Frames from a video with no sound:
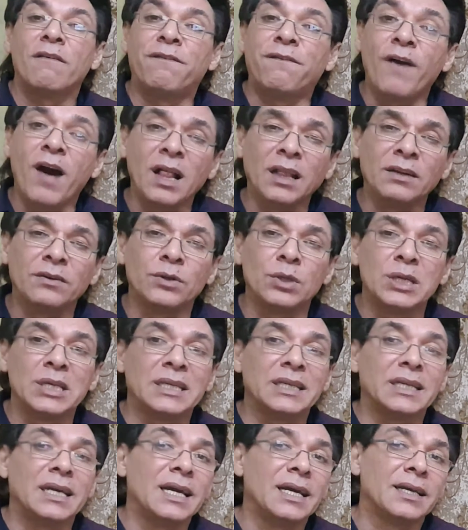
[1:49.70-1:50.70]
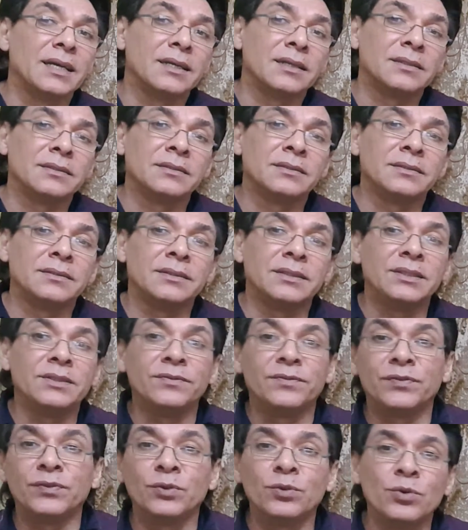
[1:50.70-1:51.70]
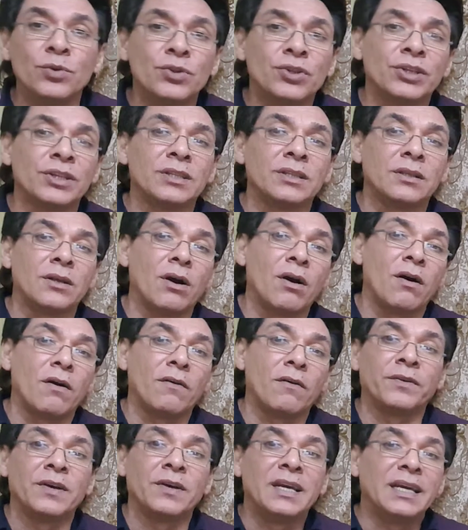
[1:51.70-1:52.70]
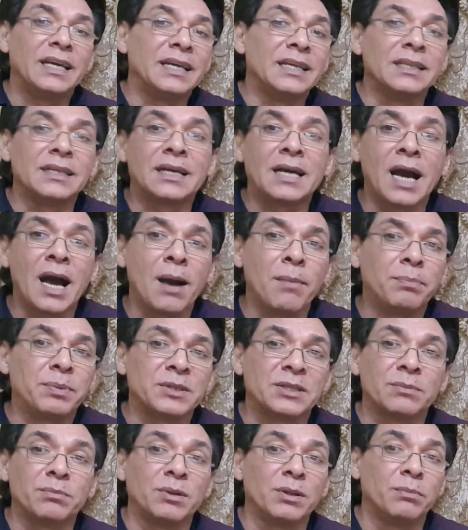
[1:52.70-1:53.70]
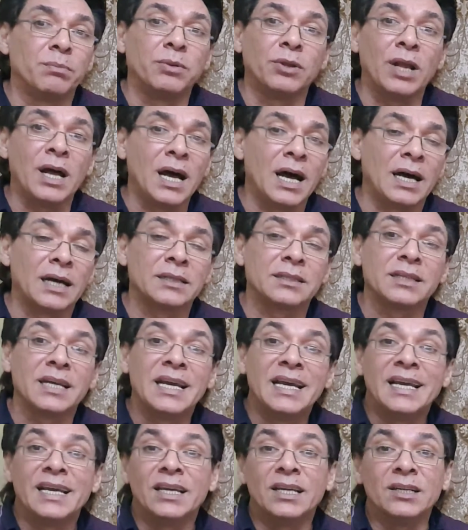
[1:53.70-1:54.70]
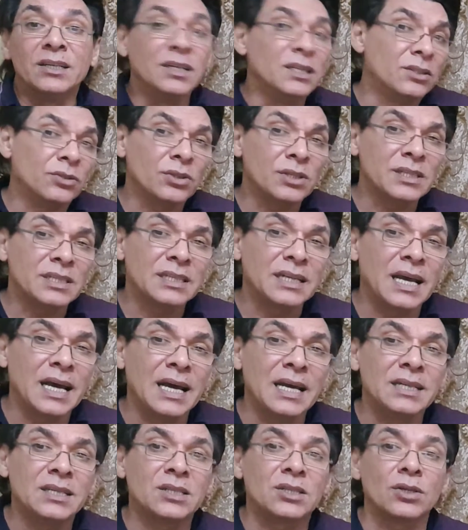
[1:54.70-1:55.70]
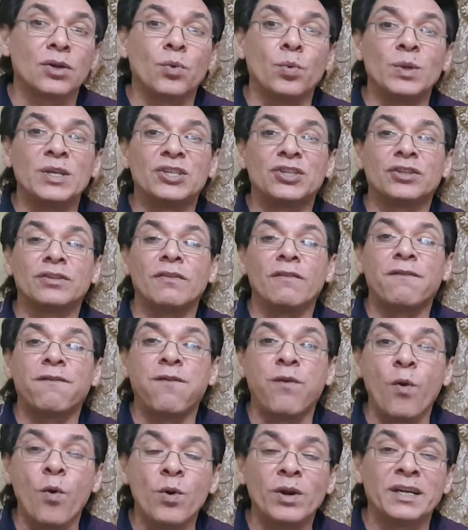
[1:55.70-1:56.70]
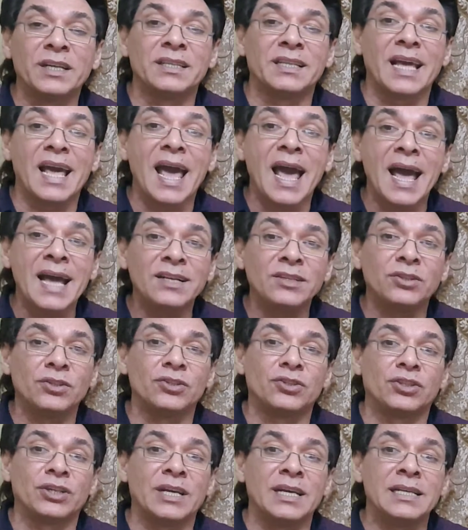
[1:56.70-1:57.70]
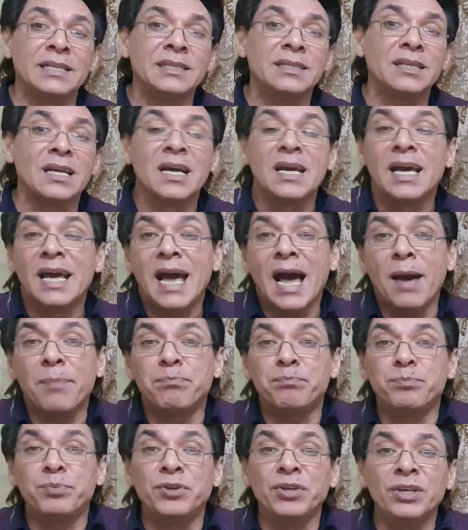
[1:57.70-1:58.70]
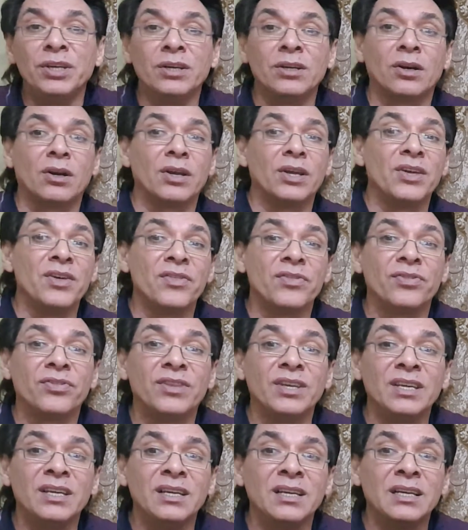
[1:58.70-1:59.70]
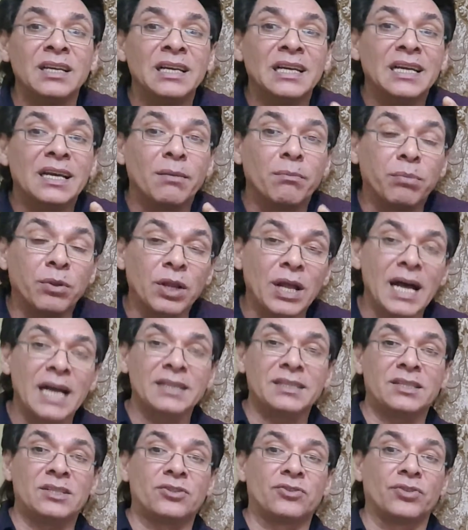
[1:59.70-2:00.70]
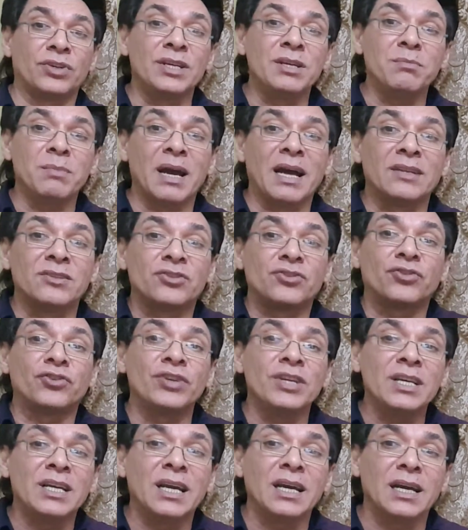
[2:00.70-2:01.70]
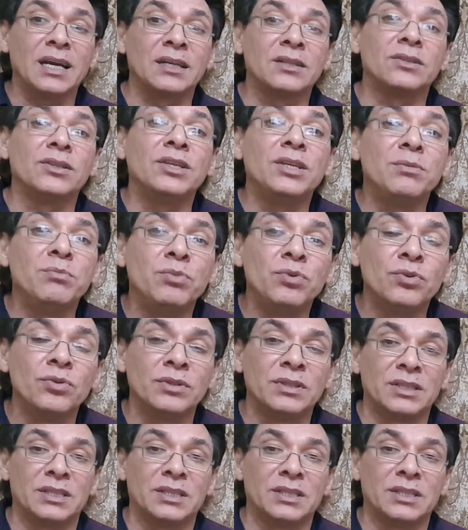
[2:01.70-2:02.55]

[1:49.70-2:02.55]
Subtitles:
Following an infusion of incompatible blood, erythrocytes with foreign antigens appear in the bloodstream and trigger an immune